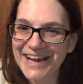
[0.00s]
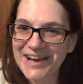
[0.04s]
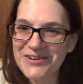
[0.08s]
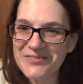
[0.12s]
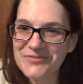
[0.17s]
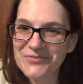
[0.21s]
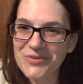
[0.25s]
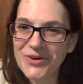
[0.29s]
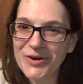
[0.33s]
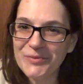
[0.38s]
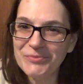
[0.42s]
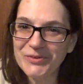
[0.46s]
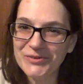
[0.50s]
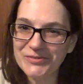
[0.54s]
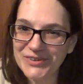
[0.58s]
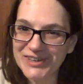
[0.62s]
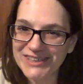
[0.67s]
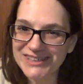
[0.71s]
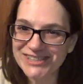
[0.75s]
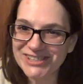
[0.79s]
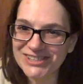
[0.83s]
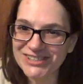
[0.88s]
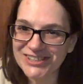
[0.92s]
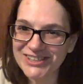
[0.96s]
for
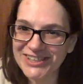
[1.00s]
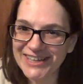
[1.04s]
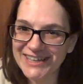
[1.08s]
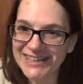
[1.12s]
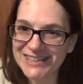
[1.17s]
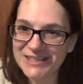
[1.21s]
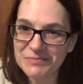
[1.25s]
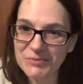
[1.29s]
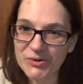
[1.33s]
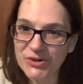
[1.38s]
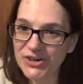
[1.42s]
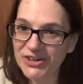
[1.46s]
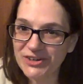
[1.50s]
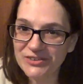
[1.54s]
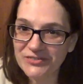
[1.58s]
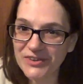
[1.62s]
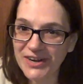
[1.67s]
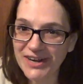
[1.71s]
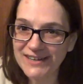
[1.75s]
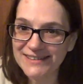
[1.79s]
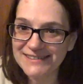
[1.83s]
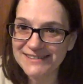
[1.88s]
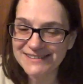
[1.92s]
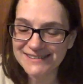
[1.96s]
professional expert
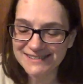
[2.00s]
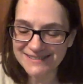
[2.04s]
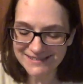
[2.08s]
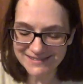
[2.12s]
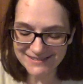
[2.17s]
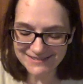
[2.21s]
advice.